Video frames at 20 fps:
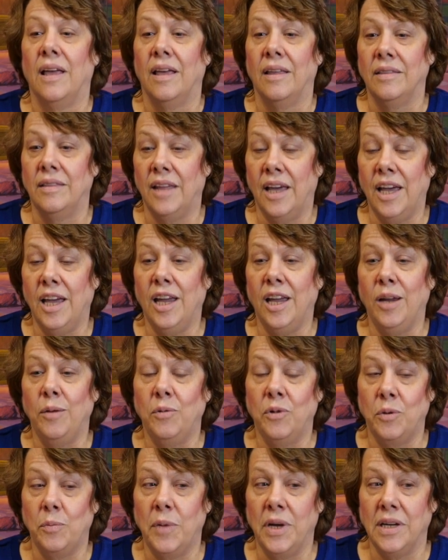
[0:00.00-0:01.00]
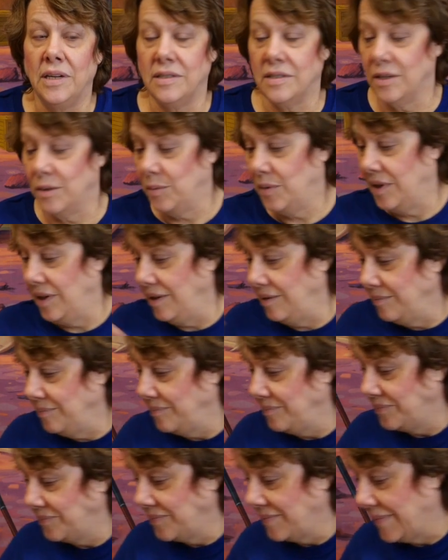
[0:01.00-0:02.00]
they will make something.
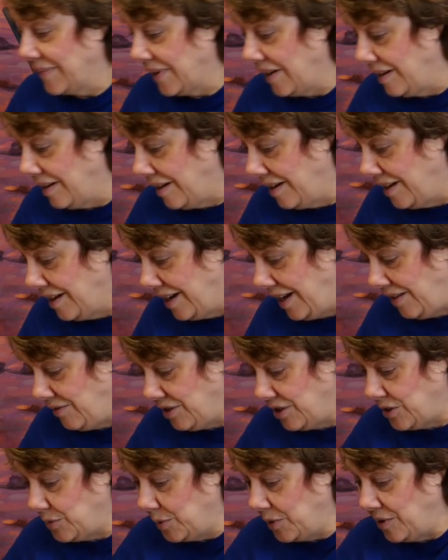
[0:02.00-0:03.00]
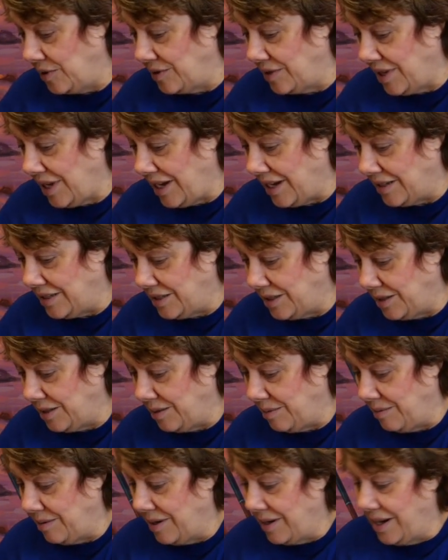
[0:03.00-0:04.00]
I've experienced that too.
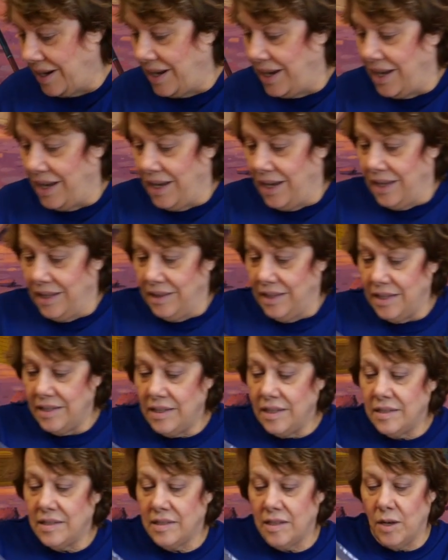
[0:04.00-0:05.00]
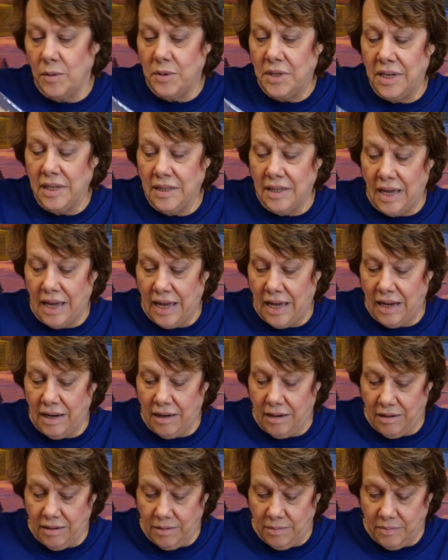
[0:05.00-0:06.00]
This is something that
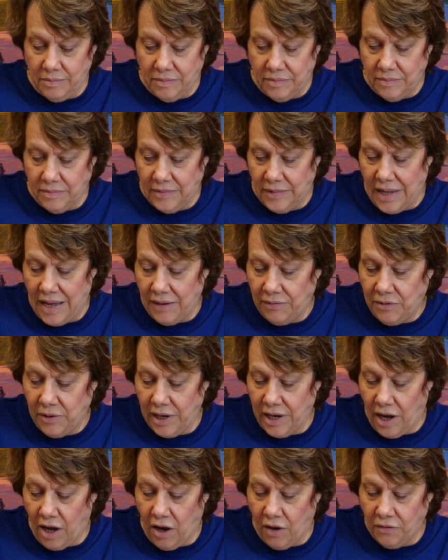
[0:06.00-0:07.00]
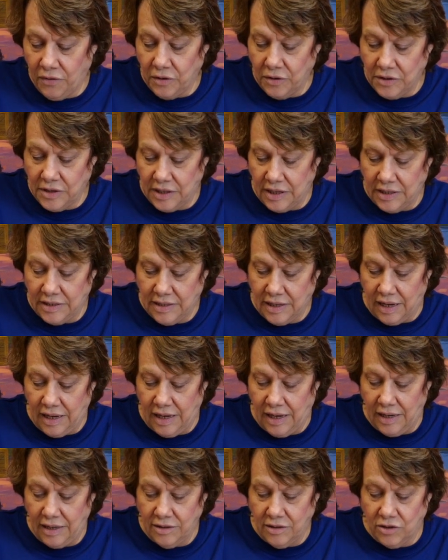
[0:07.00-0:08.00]
Lifeway offers. It's
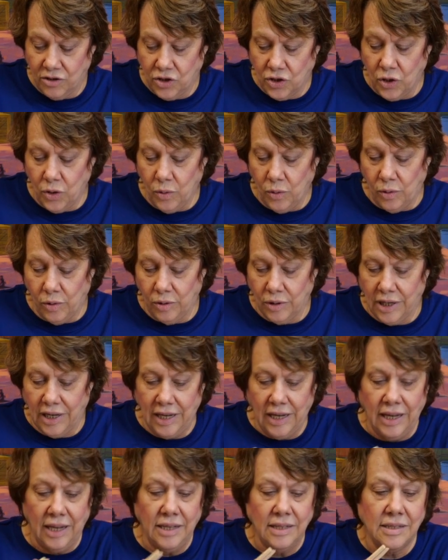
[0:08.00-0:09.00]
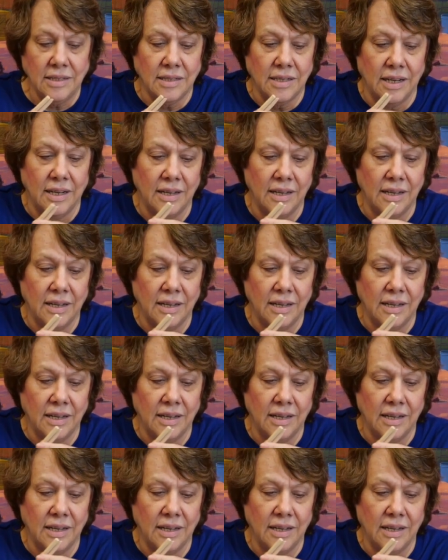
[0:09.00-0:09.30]
a tool kit,